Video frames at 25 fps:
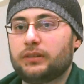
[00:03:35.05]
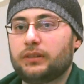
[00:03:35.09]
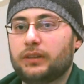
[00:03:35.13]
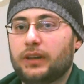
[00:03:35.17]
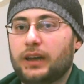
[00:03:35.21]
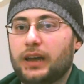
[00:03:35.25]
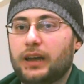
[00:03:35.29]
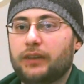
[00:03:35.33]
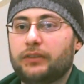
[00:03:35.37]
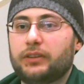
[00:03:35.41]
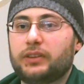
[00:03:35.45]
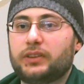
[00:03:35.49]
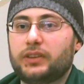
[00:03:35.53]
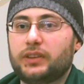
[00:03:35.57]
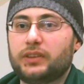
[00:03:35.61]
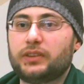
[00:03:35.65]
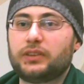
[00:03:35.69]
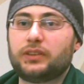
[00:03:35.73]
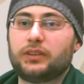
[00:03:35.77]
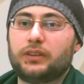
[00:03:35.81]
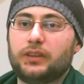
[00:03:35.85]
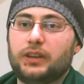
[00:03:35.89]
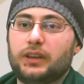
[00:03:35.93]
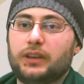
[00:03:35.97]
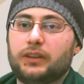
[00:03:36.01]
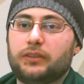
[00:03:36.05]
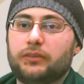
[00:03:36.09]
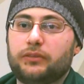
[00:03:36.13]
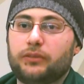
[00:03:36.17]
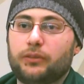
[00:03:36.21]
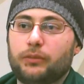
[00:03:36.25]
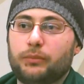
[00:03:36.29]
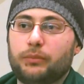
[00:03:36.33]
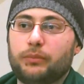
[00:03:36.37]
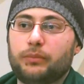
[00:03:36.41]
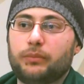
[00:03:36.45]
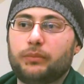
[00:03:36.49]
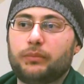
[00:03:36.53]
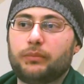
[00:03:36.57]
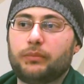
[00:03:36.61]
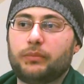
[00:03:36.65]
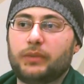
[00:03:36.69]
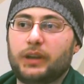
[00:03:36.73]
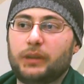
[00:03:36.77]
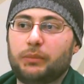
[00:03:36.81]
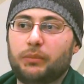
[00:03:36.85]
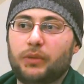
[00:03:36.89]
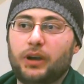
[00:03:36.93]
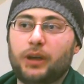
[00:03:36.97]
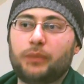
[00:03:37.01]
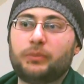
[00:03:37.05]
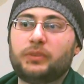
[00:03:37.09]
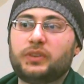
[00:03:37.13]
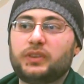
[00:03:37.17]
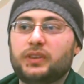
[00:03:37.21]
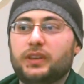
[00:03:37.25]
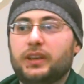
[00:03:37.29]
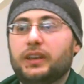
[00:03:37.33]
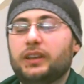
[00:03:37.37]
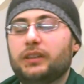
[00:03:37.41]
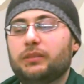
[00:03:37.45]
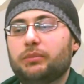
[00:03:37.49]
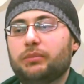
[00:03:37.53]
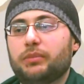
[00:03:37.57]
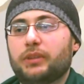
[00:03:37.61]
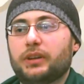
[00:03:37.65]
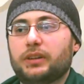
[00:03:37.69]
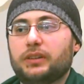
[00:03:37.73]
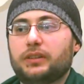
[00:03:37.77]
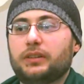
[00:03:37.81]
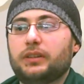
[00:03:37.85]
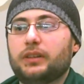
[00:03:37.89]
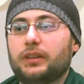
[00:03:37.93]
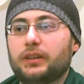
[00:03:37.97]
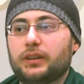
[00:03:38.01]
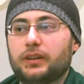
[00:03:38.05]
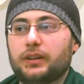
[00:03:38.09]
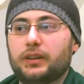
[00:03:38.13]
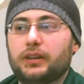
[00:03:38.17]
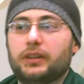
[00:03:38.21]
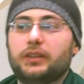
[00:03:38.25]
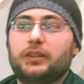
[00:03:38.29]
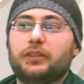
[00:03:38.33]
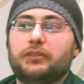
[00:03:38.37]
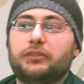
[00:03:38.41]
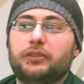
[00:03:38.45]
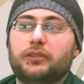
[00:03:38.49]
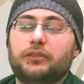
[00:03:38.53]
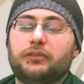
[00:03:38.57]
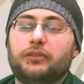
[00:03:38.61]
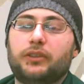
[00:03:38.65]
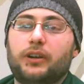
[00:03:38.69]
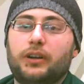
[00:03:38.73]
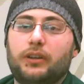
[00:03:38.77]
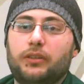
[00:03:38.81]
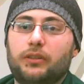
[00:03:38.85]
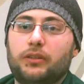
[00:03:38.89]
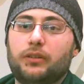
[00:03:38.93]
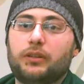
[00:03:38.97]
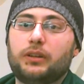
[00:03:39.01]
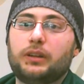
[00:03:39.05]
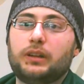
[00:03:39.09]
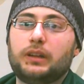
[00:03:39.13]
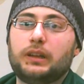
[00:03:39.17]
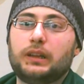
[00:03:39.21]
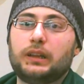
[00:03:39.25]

I have a sister there from my mom's side, but a different father,